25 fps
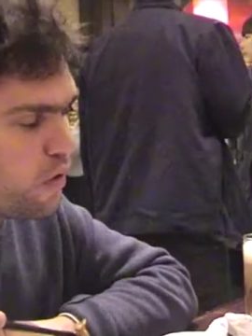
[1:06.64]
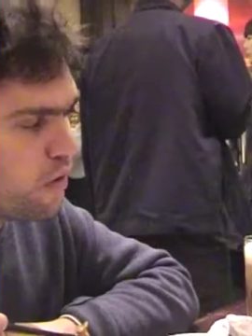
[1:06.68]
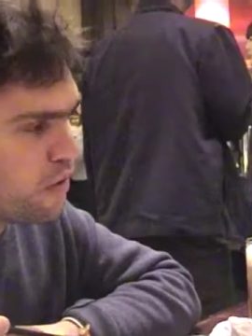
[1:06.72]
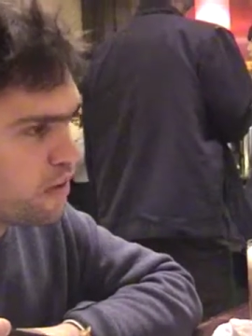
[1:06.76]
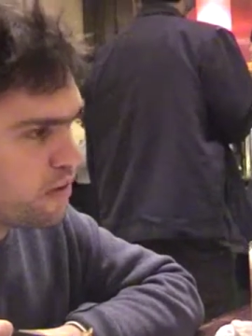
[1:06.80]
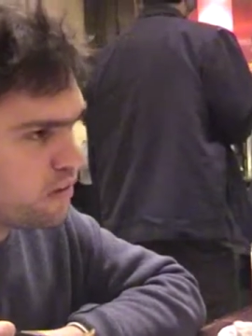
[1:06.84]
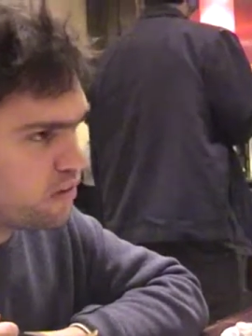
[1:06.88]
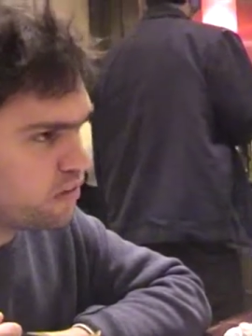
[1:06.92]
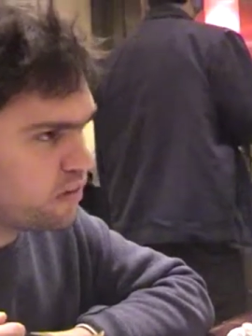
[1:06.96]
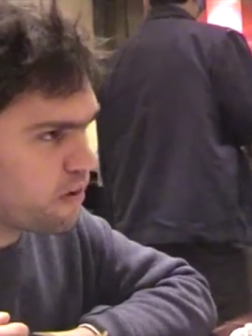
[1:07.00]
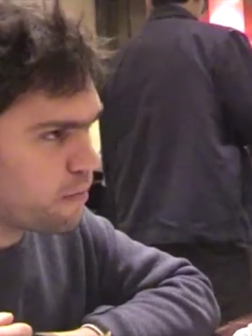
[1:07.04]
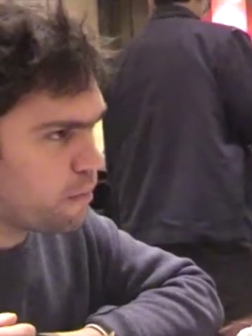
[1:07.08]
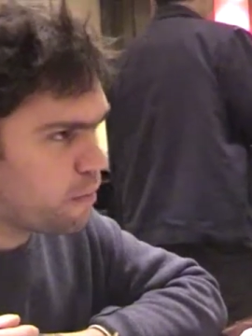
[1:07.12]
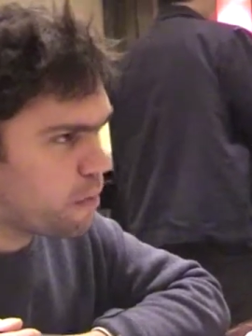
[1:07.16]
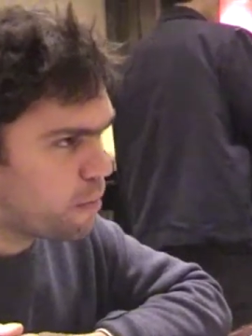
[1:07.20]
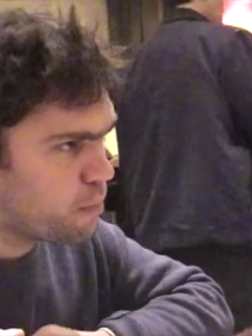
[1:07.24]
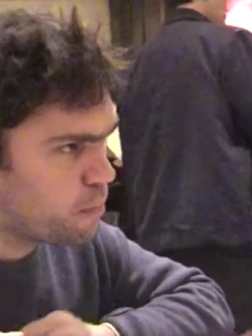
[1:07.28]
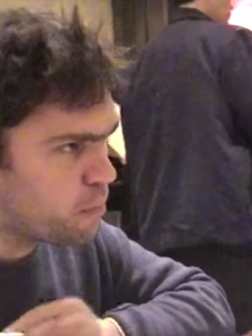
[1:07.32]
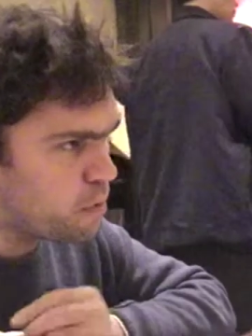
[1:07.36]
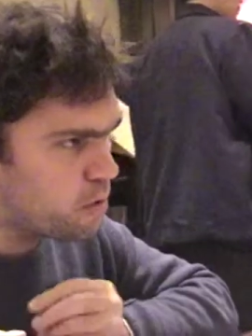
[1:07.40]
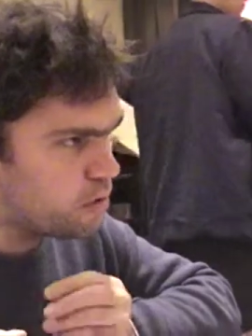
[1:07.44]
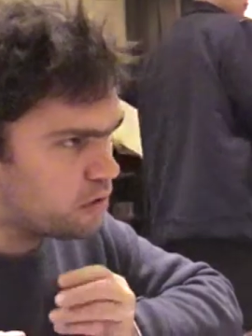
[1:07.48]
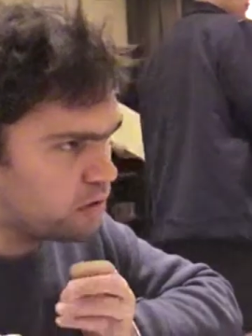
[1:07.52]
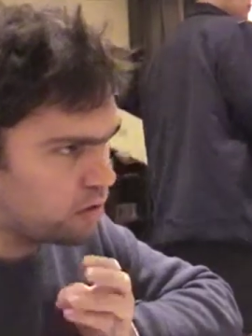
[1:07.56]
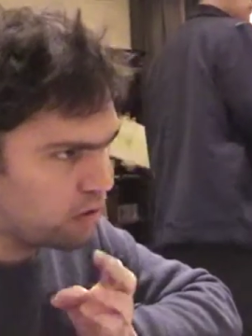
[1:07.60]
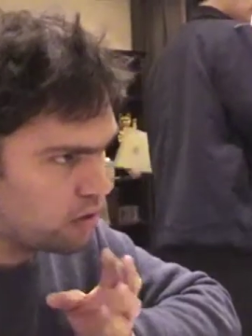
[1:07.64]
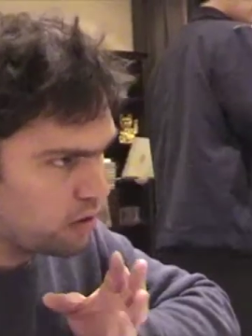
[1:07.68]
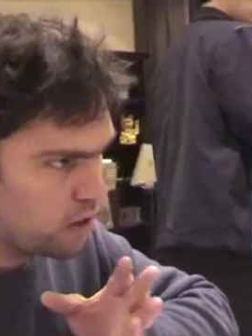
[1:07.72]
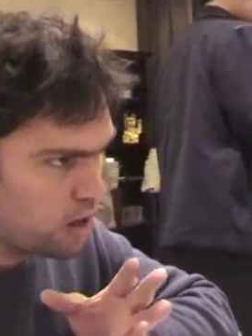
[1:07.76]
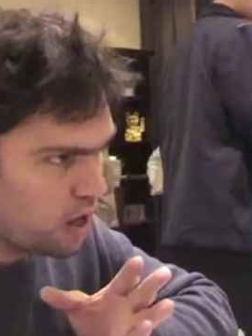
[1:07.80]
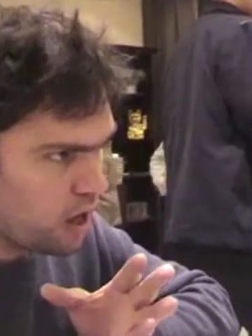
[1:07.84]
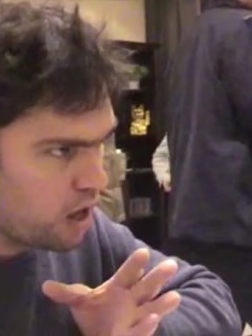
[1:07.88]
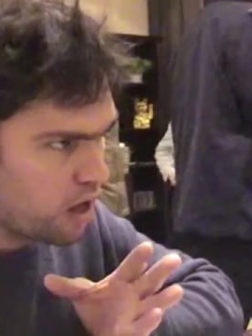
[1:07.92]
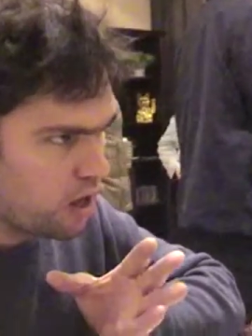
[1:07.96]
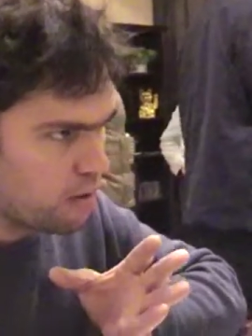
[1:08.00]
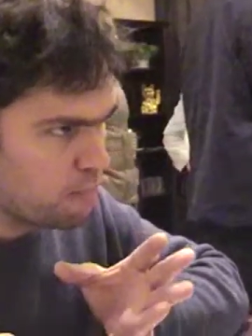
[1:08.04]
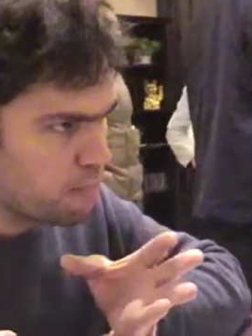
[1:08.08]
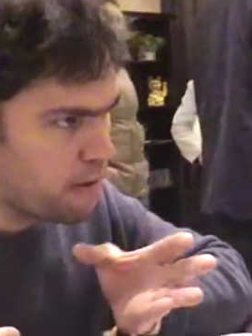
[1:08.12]
that someone would
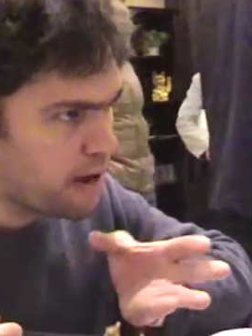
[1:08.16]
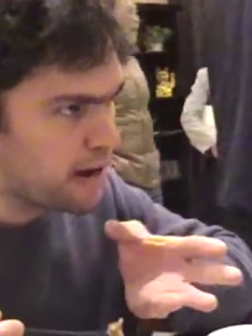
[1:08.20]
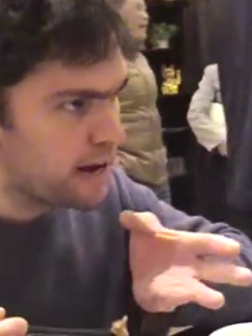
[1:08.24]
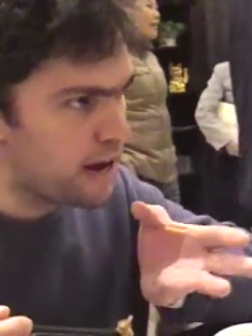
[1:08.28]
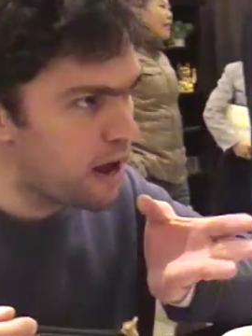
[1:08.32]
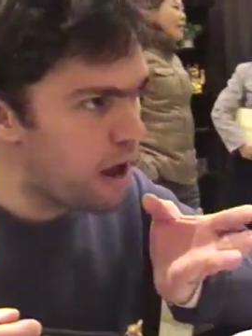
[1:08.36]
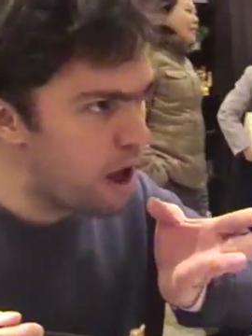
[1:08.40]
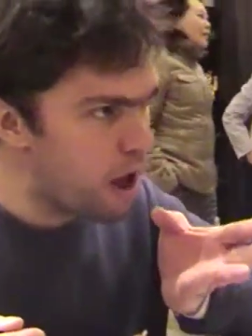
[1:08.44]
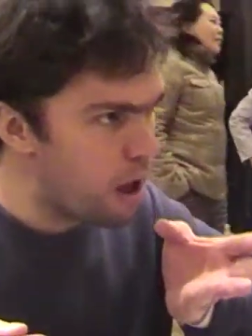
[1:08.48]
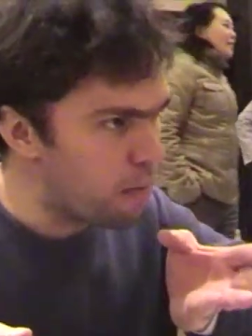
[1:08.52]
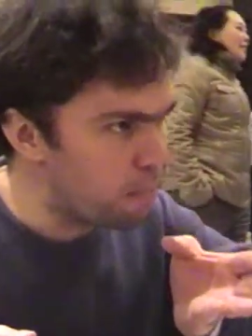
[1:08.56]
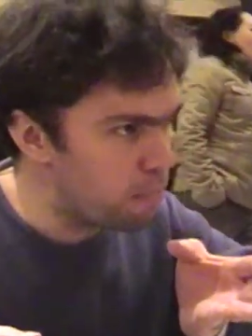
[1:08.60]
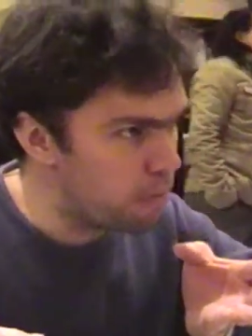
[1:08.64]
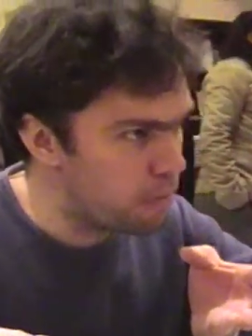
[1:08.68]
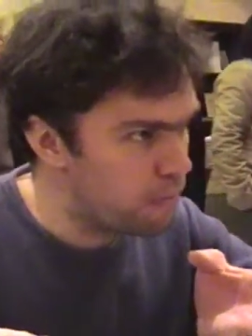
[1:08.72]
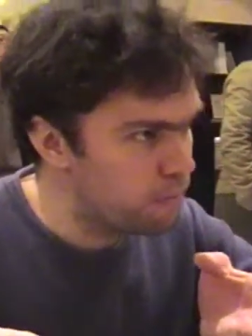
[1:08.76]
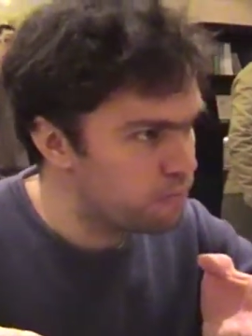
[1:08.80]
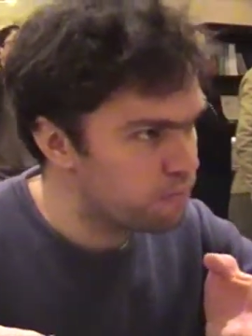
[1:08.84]
make up.